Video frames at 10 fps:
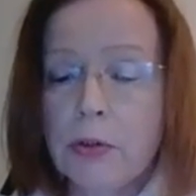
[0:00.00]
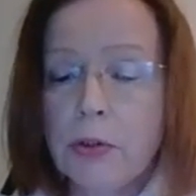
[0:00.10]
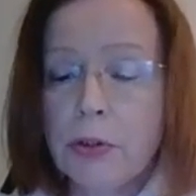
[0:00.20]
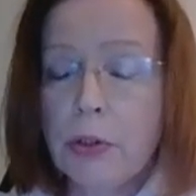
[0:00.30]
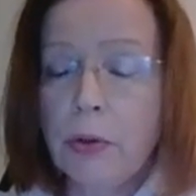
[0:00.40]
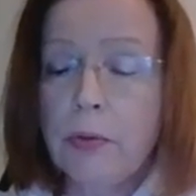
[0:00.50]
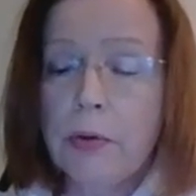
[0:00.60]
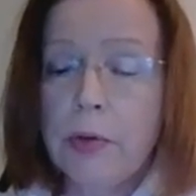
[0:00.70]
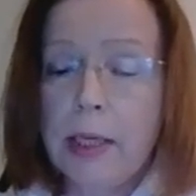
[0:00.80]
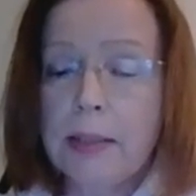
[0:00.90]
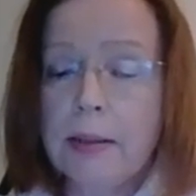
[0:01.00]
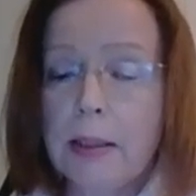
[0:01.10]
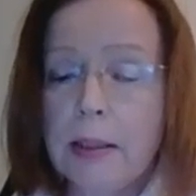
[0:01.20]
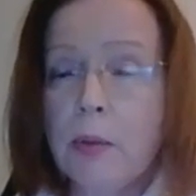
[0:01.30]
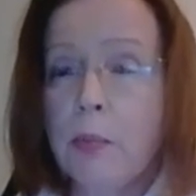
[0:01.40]
to show the data
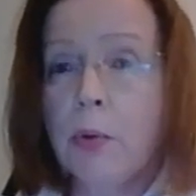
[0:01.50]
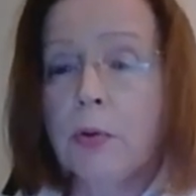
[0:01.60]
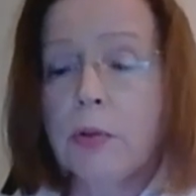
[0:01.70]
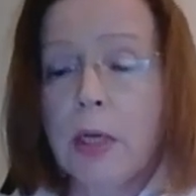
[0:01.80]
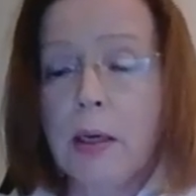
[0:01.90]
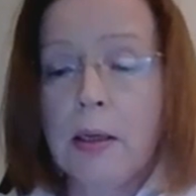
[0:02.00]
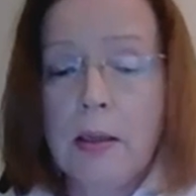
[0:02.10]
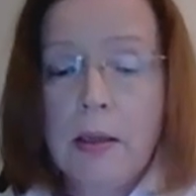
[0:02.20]
in the portal.